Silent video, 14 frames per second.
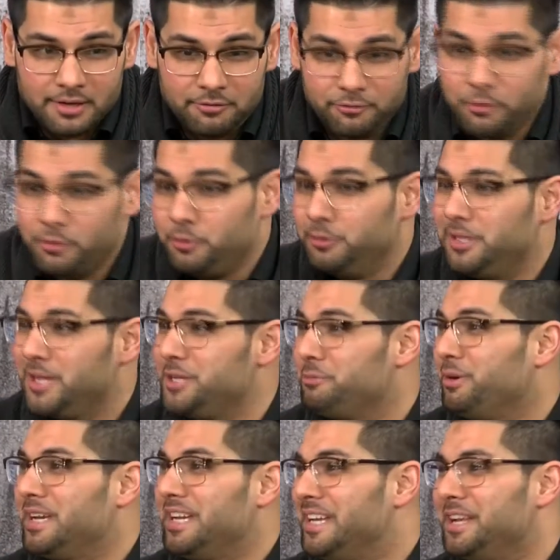food that you're
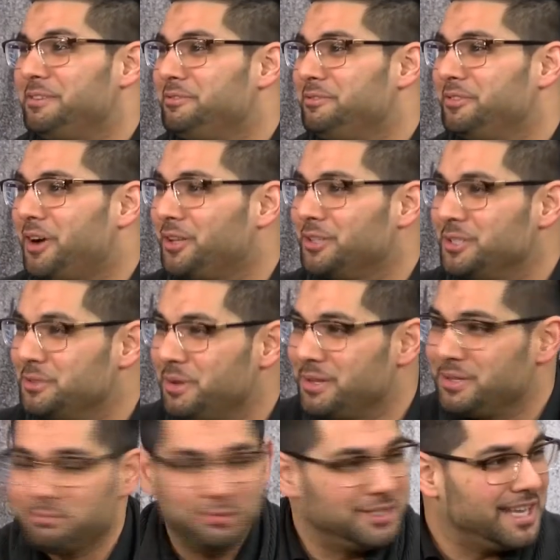bringing in on
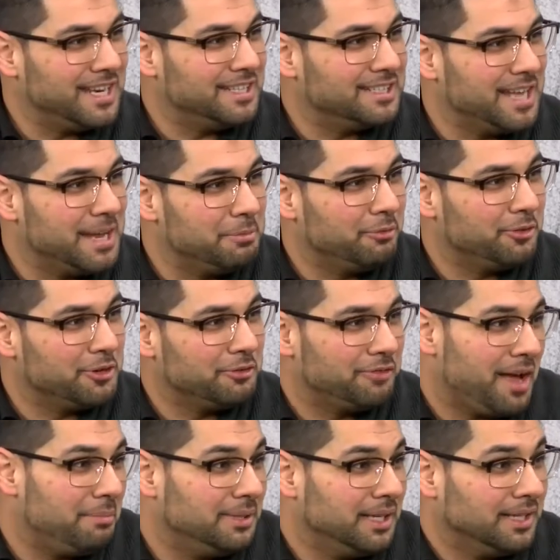setting the table for your
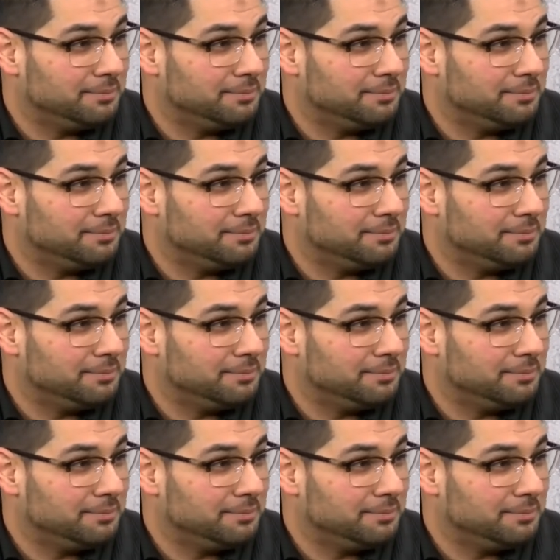family.